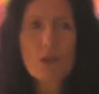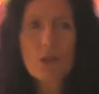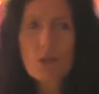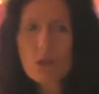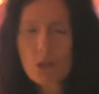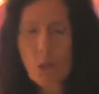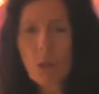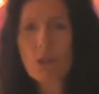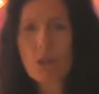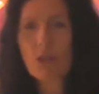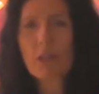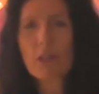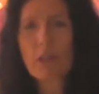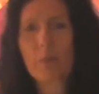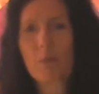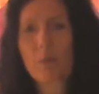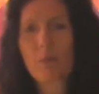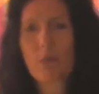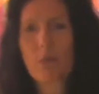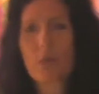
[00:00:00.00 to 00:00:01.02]
social
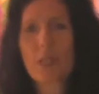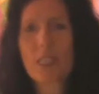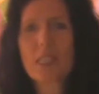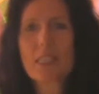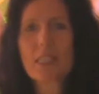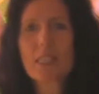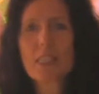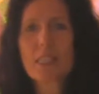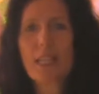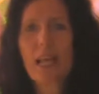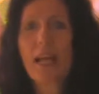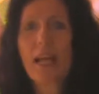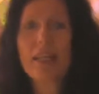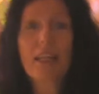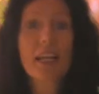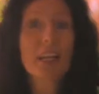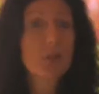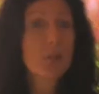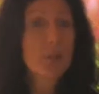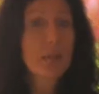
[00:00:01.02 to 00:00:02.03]
imprints, and
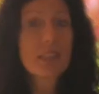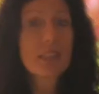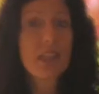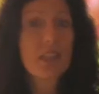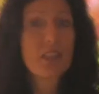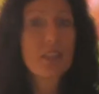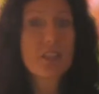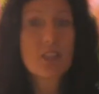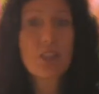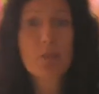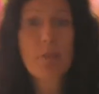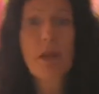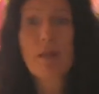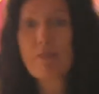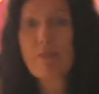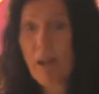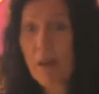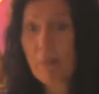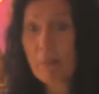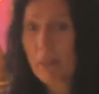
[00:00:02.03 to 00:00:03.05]
expectations by
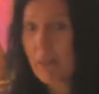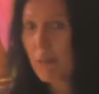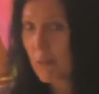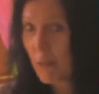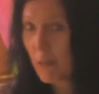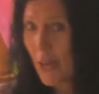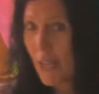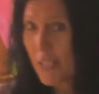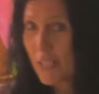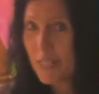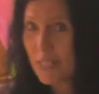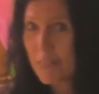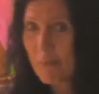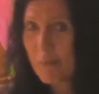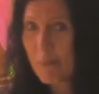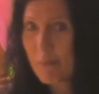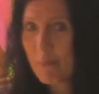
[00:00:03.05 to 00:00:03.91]
family and friends.